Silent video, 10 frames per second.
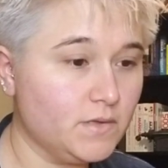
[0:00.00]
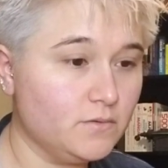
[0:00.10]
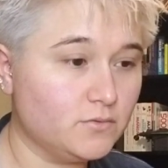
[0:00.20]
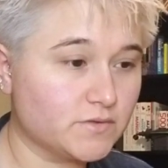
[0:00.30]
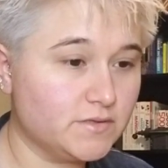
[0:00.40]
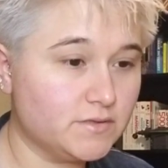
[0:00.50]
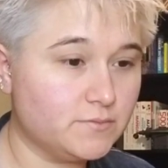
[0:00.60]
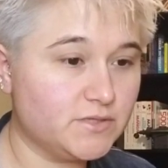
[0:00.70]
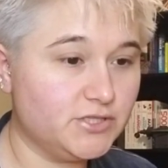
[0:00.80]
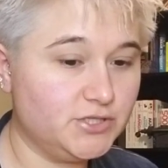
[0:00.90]
or
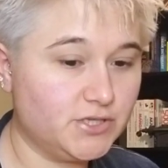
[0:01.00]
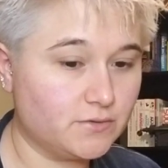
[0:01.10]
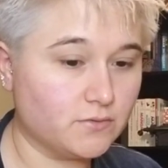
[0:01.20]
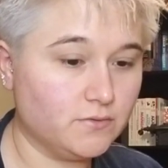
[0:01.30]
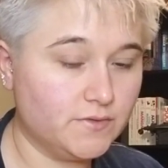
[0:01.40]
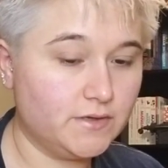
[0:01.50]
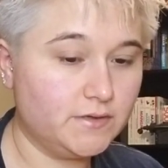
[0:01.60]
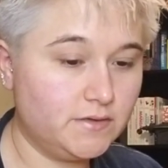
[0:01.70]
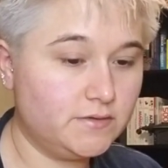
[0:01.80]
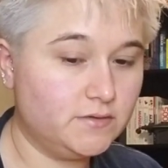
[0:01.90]
systems in general, there
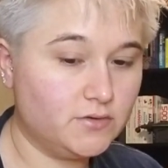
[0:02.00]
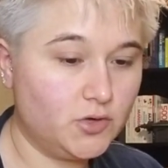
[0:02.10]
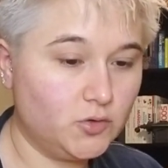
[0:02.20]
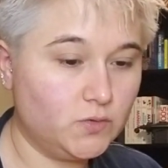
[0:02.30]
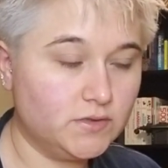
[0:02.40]
is no